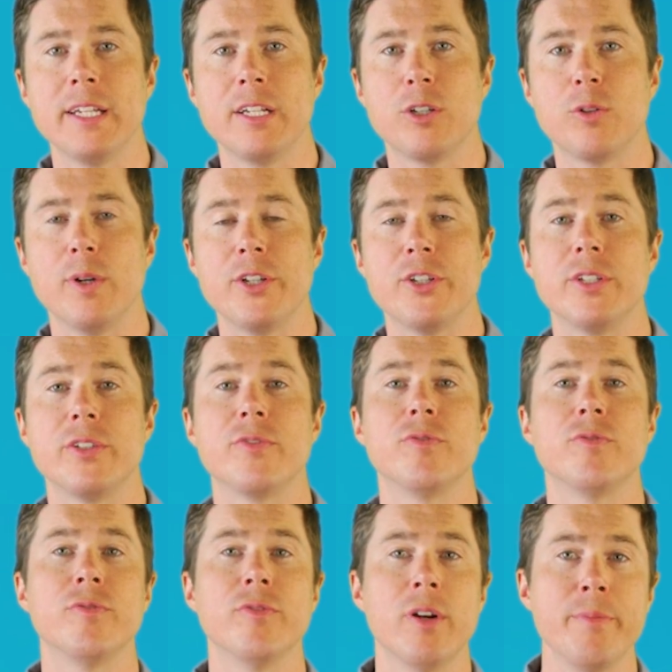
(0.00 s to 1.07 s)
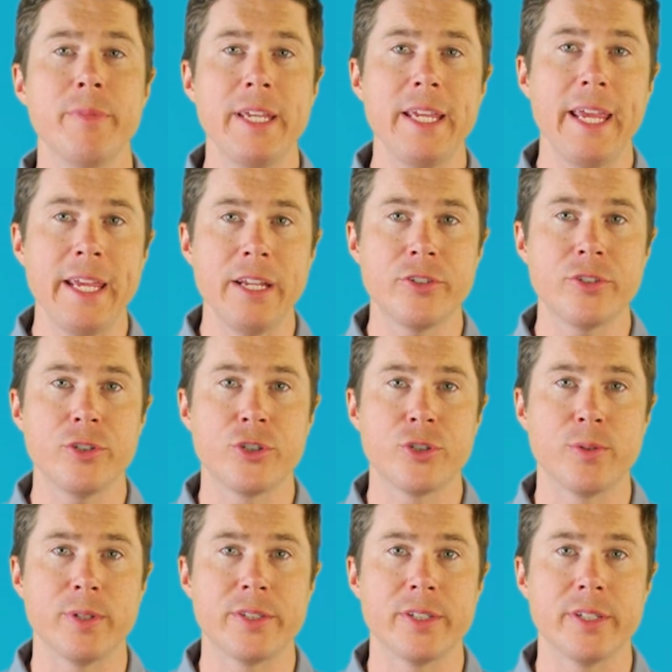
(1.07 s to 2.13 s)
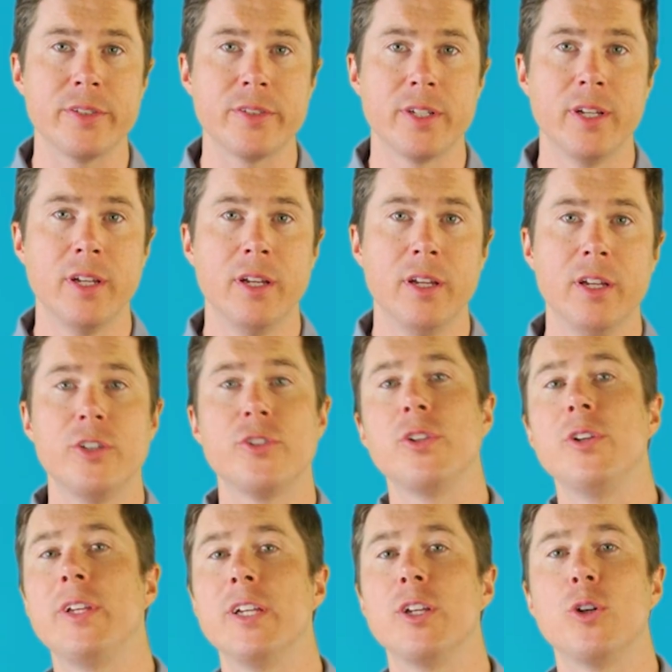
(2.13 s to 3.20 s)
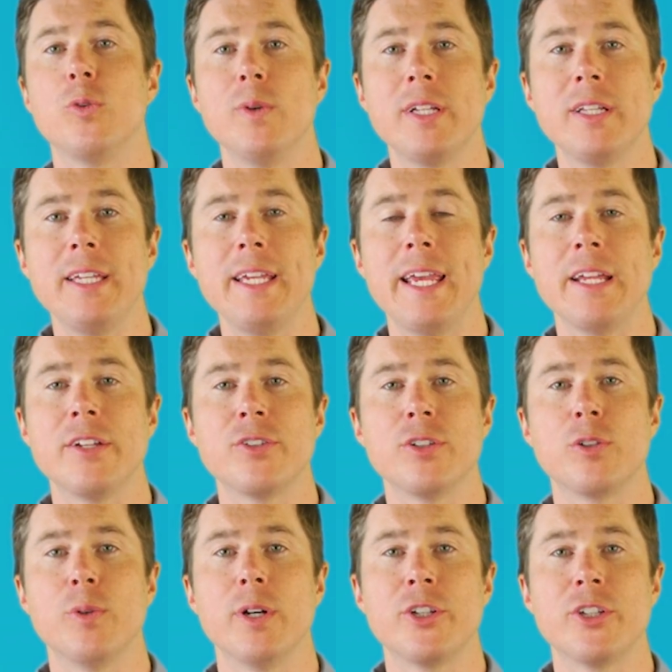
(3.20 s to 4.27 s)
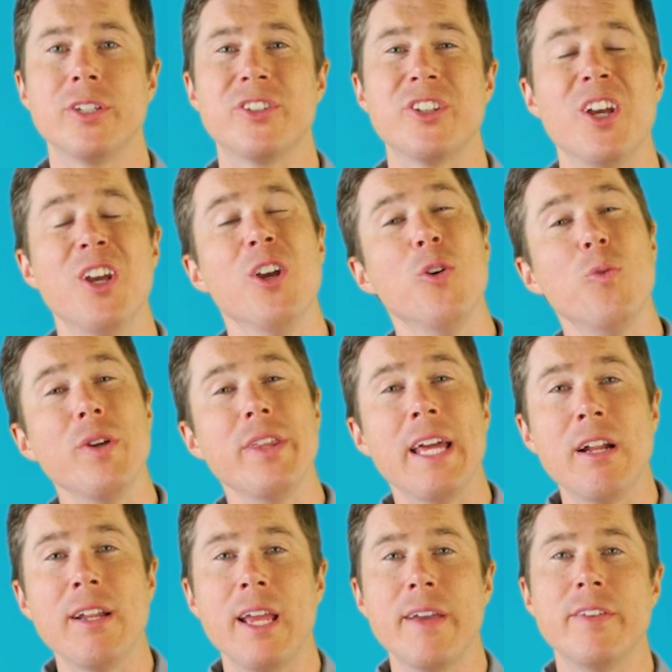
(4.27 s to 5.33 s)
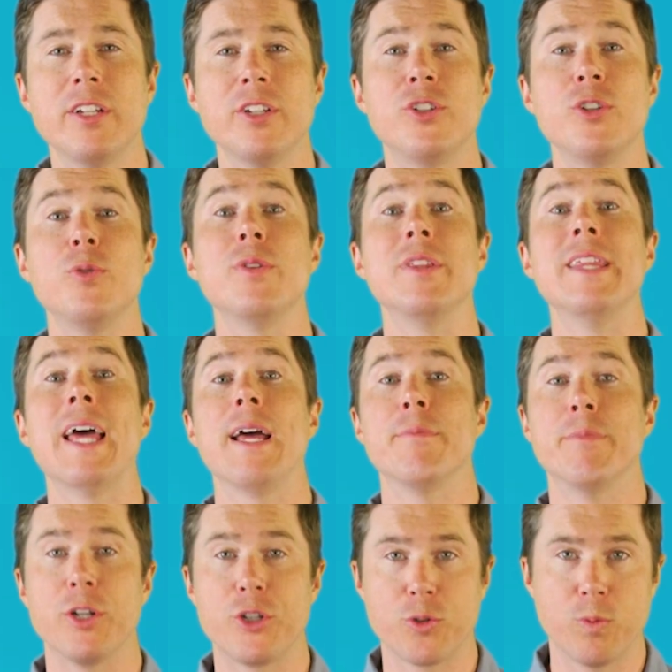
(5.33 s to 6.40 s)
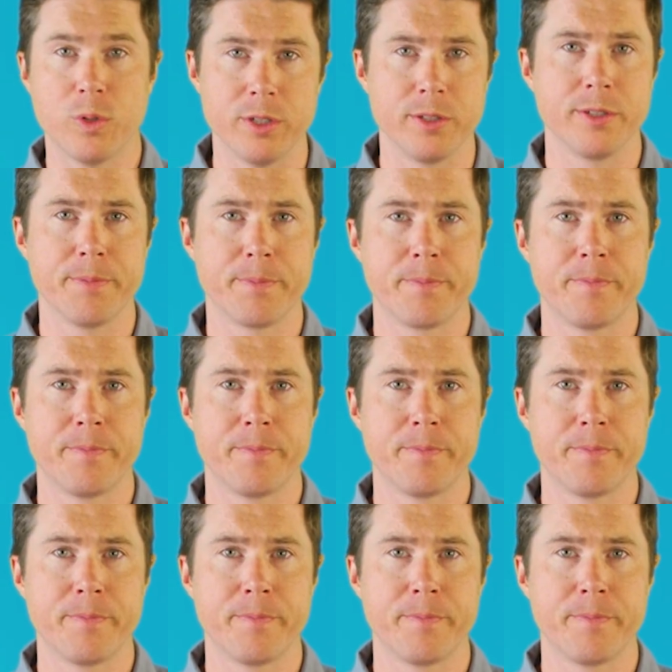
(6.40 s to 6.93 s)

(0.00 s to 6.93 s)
in equations from the answer choices so you can quickly answer questions without having to do that much work.